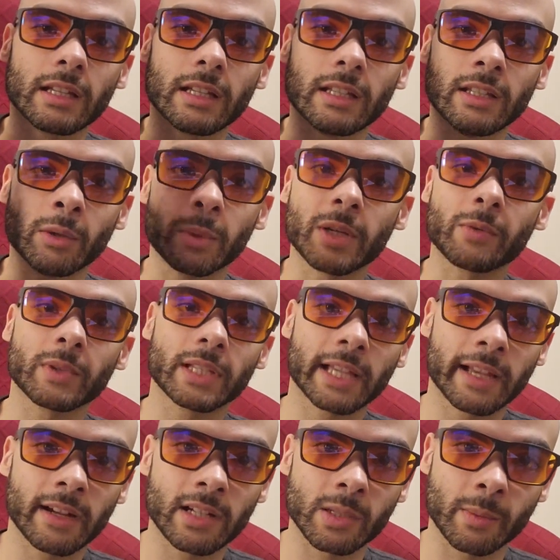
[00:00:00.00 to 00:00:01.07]
nobody really
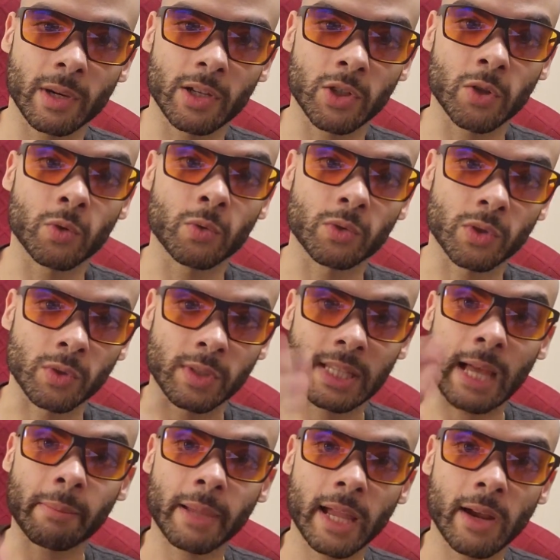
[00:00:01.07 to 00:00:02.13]
cares about you, so
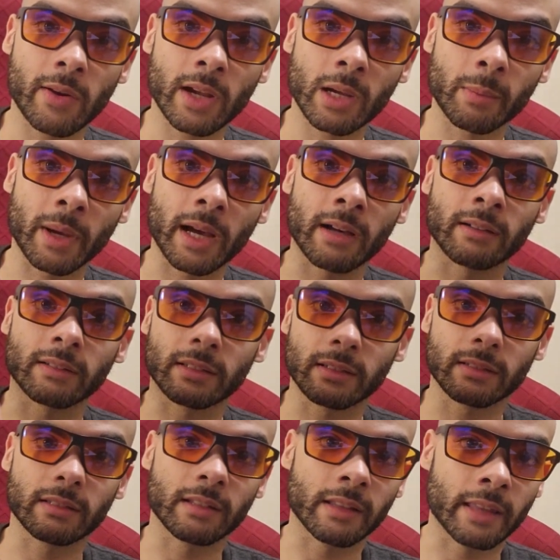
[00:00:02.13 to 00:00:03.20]
stop caring about
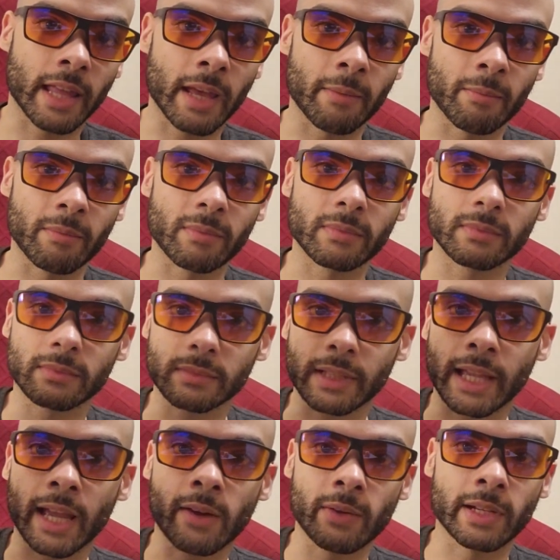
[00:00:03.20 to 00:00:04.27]
them
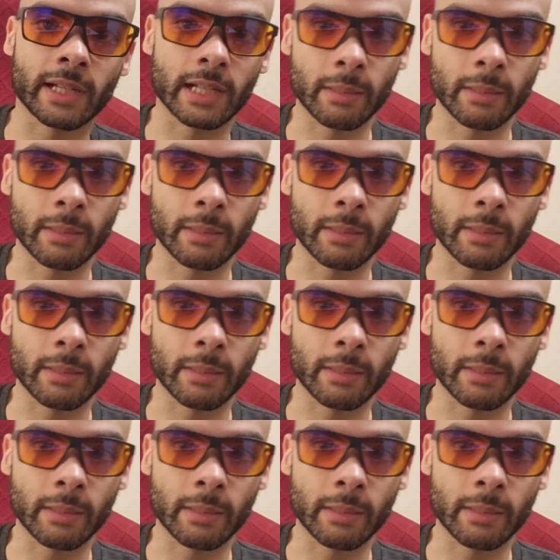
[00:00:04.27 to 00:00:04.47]
caring